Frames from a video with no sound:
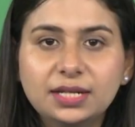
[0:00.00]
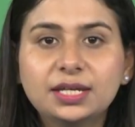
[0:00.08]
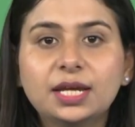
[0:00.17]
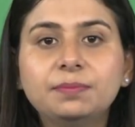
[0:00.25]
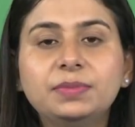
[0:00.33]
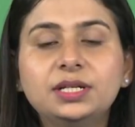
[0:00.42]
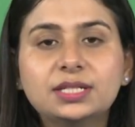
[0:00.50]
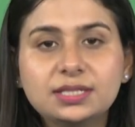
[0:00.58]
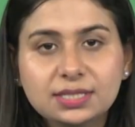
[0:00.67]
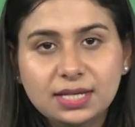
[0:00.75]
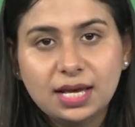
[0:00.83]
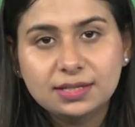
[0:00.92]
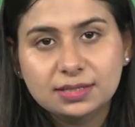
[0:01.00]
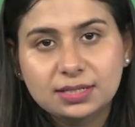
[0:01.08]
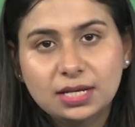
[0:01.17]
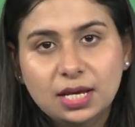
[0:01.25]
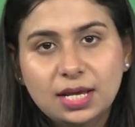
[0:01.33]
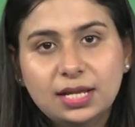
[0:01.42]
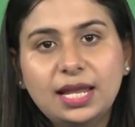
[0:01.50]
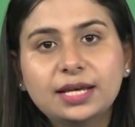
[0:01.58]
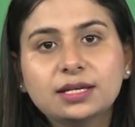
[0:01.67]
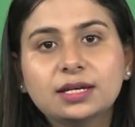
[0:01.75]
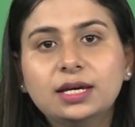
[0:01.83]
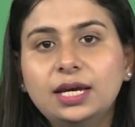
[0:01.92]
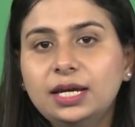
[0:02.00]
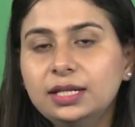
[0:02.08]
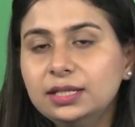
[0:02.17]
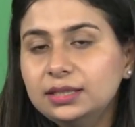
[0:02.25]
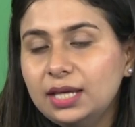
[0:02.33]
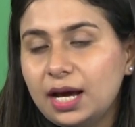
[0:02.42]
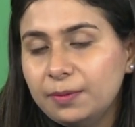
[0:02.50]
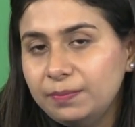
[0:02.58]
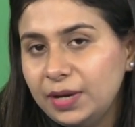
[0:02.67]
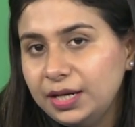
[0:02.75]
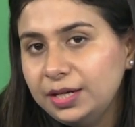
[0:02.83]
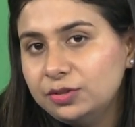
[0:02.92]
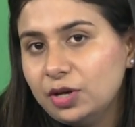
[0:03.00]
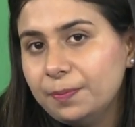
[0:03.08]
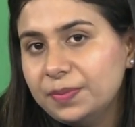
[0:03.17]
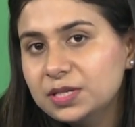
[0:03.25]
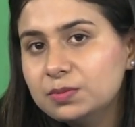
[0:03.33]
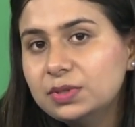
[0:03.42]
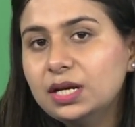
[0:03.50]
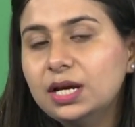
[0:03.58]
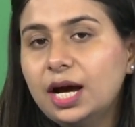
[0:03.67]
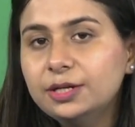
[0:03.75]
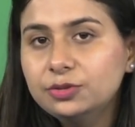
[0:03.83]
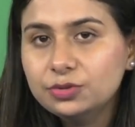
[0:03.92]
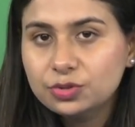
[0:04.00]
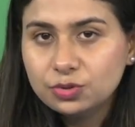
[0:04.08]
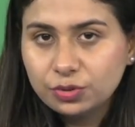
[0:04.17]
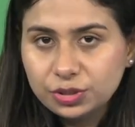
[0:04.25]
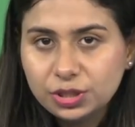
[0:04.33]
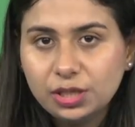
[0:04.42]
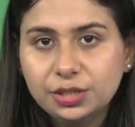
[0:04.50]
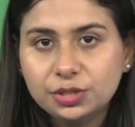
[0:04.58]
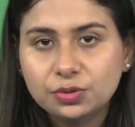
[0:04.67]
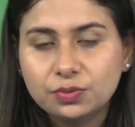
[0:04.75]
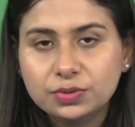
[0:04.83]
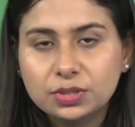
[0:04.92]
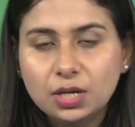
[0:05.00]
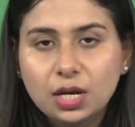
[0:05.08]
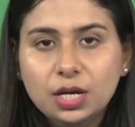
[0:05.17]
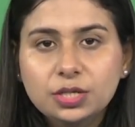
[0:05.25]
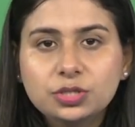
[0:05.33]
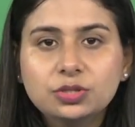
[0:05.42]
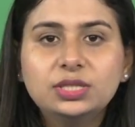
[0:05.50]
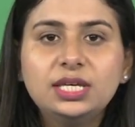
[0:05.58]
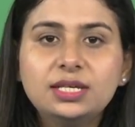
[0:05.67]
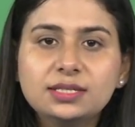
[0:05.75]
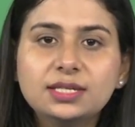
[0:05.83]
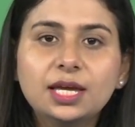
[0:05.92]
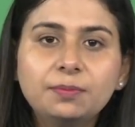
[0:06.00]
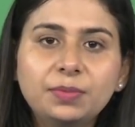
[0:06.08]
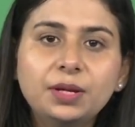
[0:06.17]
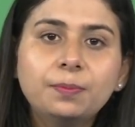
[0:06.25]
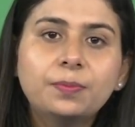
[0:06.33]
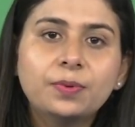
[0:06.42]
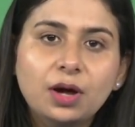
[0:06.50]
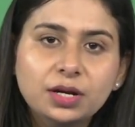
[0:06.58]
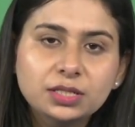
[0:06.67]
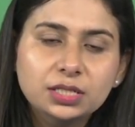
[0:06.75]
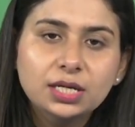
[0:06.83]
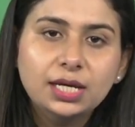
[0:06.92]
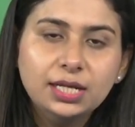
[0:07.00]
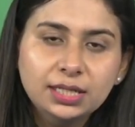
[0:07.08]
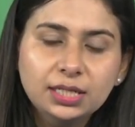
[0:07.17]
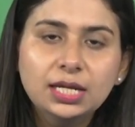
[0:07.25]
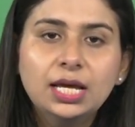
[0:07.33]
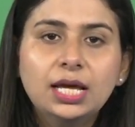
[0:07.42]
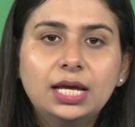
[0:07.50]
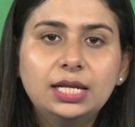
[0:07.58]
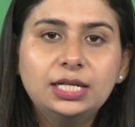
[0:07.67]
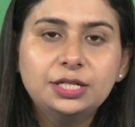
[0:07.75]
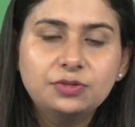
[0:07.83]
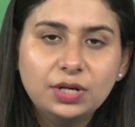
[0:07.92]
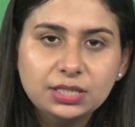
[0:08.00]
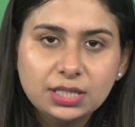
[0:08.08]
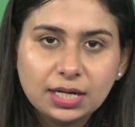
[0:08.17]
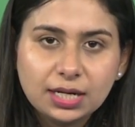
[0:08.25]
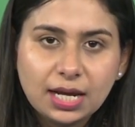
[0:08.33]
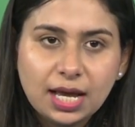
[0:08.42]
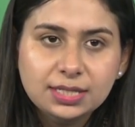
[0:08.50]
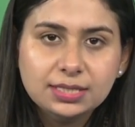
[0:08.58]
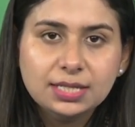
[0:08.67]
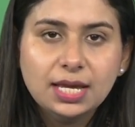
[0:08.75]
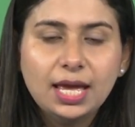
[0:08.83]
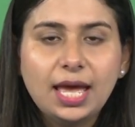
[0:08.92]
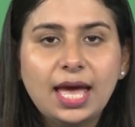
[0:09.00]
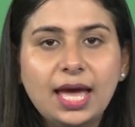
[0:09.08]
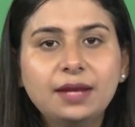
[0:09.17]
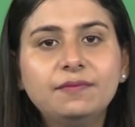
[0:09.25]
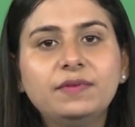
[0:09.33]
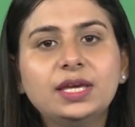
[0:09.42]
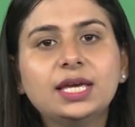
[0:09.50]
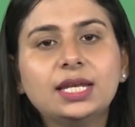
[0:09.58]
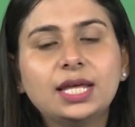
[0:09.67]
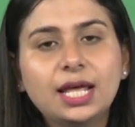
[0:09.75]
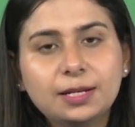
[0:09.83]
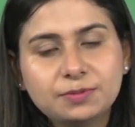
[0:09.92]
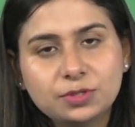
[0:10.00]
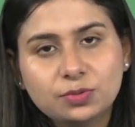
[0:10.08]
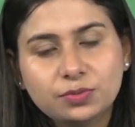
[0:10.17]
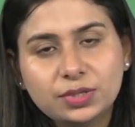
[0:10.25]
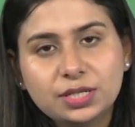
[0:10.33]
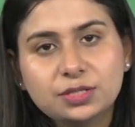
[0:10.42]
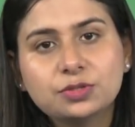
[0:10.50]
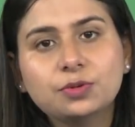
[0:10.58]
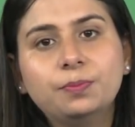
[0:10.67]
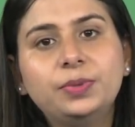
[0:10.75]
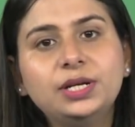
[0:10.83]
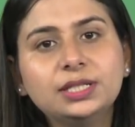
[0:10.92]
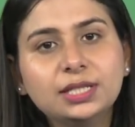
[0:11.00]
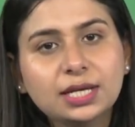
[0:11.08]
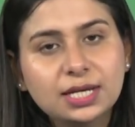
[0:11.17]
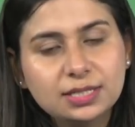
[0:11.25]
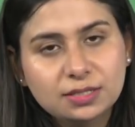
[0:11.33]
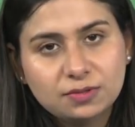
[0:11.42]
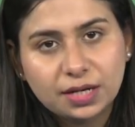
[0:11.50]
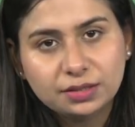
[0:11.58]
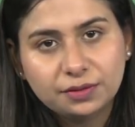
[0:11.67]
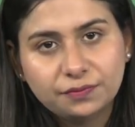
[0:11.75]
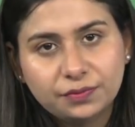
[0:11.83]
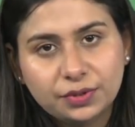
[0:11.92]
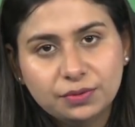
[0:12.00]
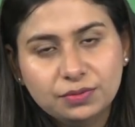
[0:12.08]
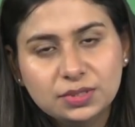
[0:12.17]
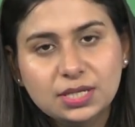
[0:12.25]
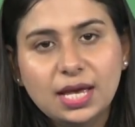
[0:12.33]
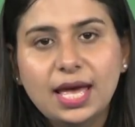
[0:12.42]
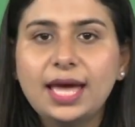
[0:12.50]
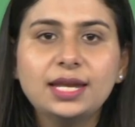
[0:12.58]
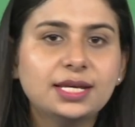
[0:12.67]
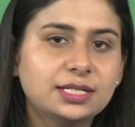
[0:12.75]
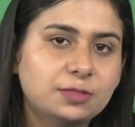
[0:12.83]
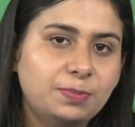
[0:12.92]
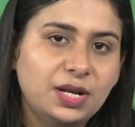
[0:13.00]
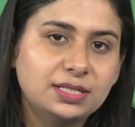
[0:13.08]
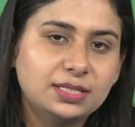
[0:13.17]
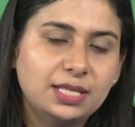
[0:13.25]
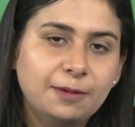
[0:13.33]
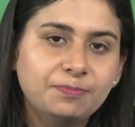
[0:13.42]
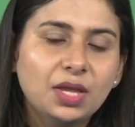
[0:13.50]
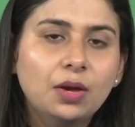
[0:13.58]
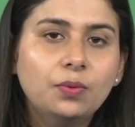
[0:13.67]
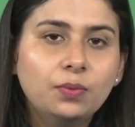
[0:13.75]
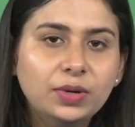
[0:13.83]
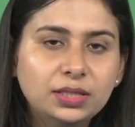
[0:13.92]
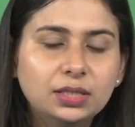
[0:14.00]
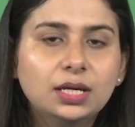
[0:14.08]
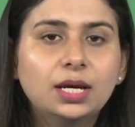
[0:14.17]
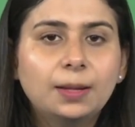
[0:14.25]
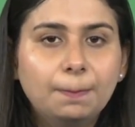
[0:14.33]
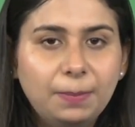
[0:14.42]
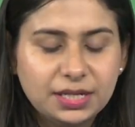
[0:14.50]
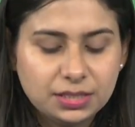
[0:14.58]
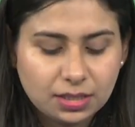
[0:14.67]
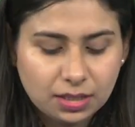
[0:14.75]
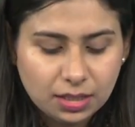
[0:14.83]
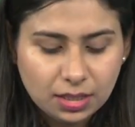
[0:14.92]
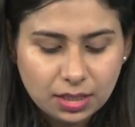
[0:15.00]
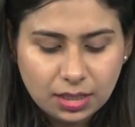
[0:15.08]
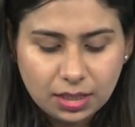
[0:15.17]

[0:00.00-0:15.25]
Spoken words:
that can be discussed, like there are many topics with regard to social issues. So these can be brought in literature class, and we can help students to build their constructive views and express them with better